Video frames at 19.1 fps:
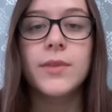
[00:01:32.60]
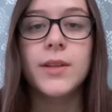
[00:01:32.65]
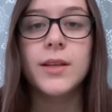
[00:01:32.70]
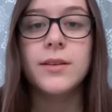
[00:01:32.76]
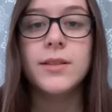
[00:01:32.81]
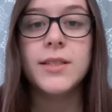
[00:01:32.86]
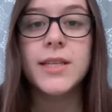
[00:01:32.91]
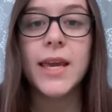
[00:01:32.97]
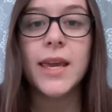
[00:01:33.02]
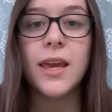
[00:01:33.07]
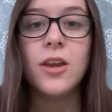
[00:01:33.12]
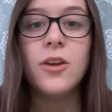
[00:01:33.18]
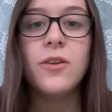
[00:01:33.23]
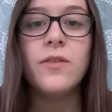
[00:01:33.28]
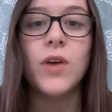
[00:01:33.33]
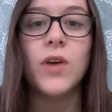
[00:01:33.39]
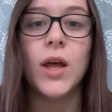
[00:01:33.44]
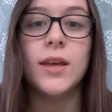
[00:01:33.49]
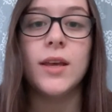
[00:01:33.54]
Taking your
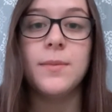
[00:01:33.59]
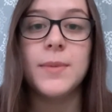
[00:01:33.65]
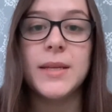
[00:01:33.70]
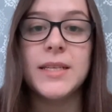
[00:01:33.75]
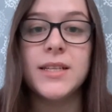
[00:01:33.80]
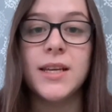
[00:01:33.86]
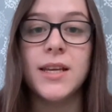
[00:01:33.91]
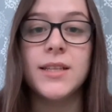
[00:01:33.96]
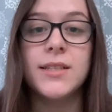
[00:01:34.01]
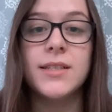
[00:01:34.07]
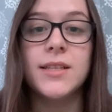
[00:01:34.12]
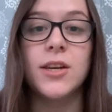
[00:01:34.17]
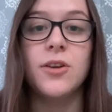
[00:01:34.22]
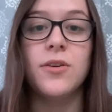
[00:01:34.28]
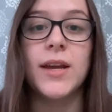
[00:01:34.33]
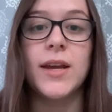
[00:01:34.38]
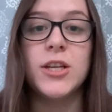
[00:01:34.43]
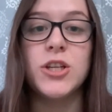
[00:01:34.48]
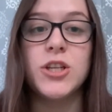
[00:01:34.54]
volume into
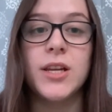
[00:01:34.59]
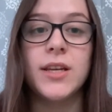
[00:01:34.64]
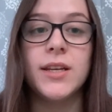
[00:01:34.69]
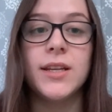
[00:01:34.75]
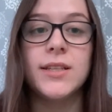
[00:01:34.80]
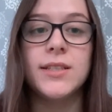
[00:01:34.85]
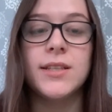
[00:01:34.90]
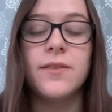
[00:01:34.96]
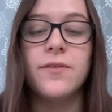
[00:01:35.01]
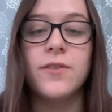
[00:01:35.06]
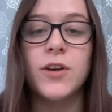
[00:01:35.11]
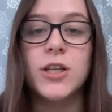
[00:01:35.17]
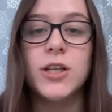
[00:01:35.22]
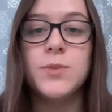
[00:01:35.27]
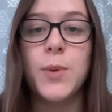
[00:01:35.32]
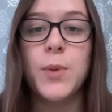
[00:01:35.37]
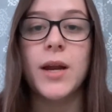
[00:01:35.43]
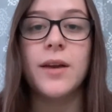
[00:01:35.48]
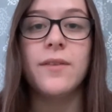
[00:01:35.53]
consideration is the first
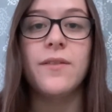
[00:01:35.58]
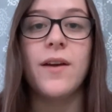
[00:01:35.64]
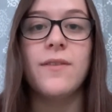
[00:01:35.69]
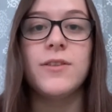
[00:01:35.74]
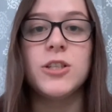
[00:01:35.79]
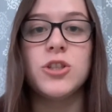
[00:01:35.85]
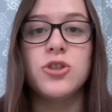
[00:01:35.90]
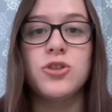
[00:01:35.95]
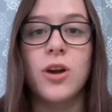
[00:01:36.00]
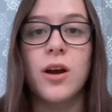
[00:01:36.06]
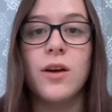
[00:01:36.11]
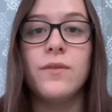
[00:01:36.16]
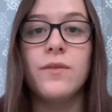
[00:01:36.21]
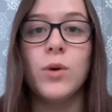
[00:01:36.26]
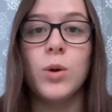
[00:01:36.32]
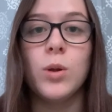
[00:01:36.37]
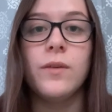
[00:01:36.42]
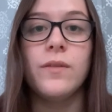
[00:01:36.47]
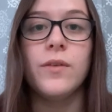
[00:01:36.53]
part of having strong
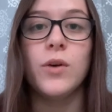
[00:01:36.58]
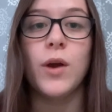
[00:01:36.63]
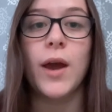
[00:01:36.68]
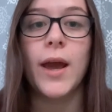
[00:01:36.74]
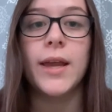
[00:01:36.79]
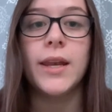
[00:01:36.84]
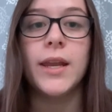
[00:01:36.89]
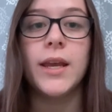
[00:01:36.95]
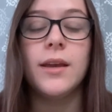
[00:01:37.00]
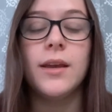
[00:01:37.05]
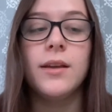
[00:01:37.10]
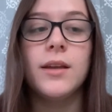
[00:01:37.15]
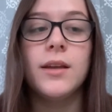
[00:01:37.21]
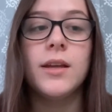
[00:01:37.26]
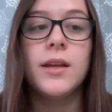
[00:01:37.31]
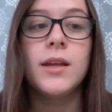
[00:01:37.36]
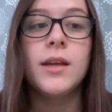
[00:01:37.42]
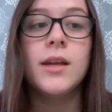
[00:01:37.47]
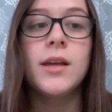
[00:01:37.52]
vocal variety.
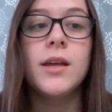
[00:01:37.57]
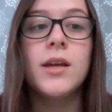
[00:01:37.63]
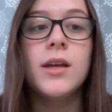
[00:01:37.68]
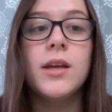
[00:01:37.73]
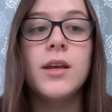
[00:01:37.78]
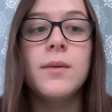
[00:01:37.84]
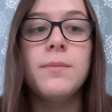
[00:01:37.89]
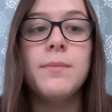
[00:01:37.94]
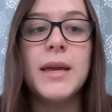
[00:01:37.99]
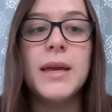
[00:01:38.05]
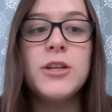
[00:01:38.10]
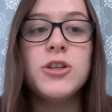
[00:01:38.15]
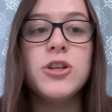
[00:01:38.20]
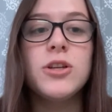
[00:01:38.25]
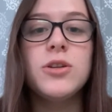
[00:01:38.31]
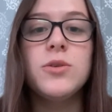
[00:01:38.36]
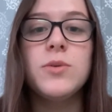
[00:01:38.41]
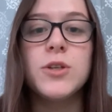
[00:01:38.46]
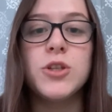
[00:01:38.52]
Make sure
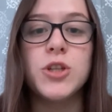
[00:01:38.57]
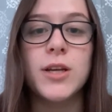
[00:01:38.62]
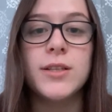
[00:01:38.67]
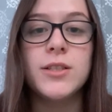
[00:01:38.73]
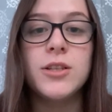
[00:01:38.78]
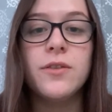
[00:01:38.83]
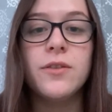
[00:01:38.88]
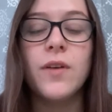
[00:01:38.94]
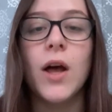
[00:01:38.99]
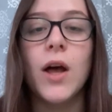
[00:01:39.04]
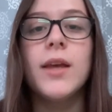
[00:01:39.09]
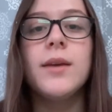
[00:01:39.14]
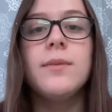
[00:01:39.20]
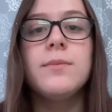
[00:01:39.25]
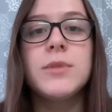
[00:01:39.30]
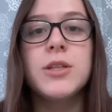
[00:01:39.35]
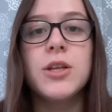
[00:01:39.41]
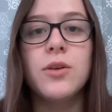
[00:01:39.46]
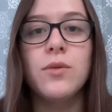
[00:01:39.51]
to adjust your volume
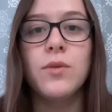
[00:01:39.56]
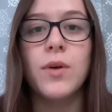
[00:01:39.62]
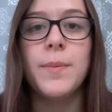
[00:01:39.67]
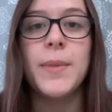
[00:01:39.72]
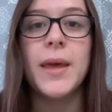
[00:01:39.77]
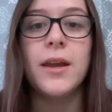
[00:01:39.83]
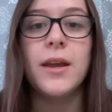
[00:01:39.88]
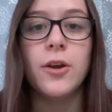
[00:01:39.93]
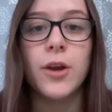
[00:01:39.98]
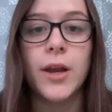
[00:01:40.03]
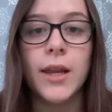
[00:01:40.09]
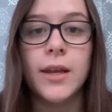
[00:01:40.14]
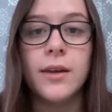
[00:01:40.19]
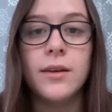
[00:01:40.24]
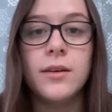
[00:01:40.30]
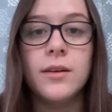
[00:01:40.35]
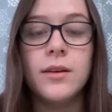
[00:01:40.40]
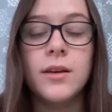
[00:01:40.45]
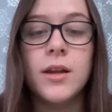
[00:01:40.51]
to the room that you're in.
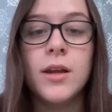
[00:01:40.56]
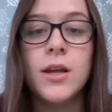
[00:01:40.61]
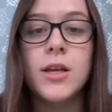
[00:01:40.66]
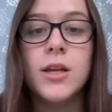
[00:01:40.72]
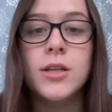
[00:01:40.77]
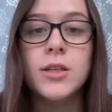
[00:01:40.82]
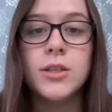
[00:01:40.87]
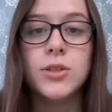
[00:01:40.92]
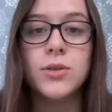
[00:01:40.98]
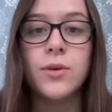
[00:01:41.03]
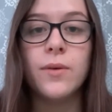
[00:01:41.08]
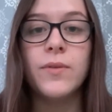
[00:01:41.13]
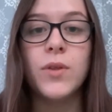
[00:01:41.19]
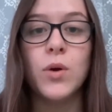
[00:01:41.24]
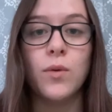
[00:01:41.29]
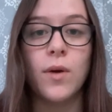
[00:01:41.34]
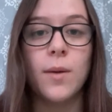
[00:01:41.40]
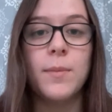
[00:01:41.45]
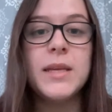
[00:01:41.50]
So if the
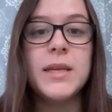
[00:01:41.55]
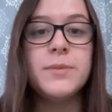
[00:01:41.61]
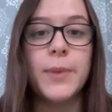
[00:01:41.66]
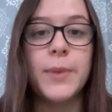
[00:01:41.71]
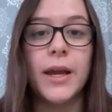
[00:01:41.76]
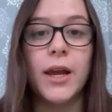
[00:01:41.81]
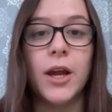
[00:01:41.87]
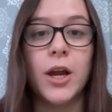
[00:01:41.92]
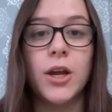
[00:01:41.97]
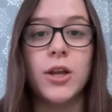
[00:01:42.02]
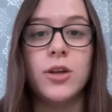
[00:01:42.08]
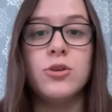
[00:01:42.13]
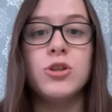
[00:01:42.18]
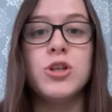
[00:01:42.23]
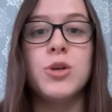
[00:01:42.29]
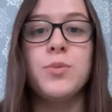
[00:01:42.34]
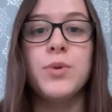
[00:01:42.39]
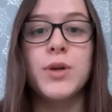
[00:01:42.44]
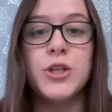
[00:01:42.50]
room is bigger, you
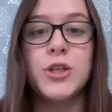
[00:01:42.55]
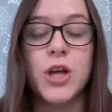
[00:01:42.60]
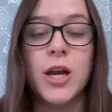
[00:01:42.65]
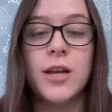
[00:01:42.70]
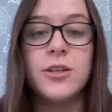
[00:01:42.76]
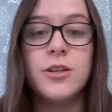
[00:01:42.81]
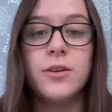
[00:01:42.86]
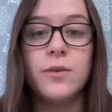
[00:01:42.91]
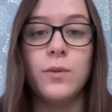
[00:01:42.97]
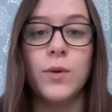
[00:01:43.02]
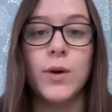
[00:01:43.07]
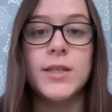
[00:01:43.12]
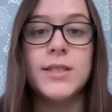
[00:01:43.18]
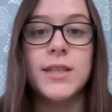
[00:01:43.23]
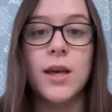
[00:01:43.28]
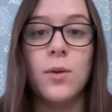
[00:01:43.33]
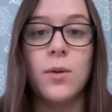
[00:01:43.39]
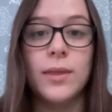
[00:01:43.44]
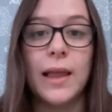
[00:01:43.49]
should project your voice
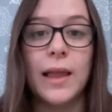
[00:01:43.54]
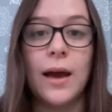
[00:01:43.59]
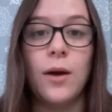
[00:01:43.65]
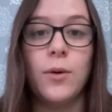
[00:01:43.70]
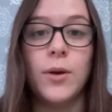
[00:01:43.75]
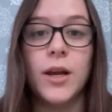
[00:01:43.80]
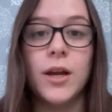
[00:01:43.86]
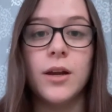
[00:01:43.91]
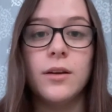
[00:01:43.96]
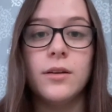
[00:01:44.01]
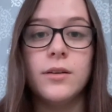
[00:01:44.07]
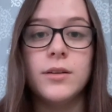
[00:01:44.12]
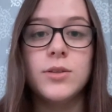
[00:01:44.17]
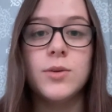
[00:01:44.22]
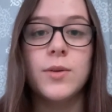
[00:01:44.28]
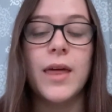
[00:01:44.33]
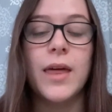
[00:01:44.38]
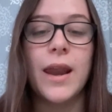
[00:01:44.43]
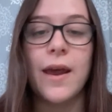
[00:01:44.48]
out louder so
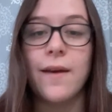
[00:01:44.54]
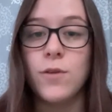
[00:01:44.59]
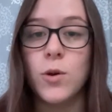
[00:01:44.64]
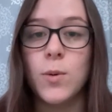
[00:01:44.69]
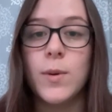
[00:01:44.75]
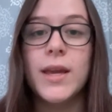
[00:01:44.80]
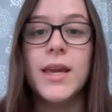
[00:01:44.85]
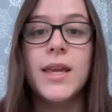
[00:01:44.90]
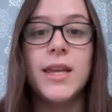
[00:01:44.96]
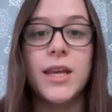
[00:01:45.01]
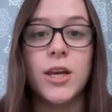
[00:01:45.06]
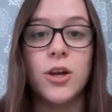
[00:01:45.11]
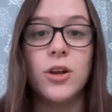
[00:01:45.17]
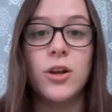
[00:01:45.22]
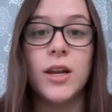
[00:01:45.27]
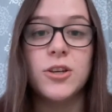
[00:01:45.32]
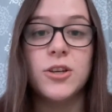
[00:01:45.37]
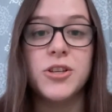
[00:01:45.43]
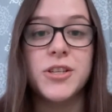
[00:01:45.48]
that everyone can hear and
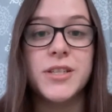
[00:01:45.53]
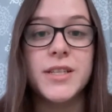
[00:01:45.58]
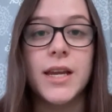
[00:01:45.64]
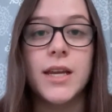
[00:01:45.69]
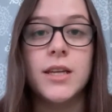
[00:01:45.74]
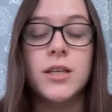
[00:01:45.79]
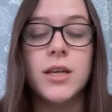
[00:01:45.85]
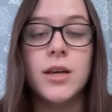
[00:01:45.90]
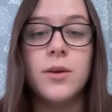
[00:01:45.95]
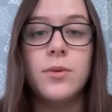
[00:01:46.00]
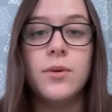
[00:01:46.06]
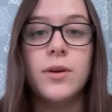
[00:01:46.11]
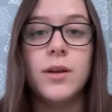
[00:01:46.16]
understand you.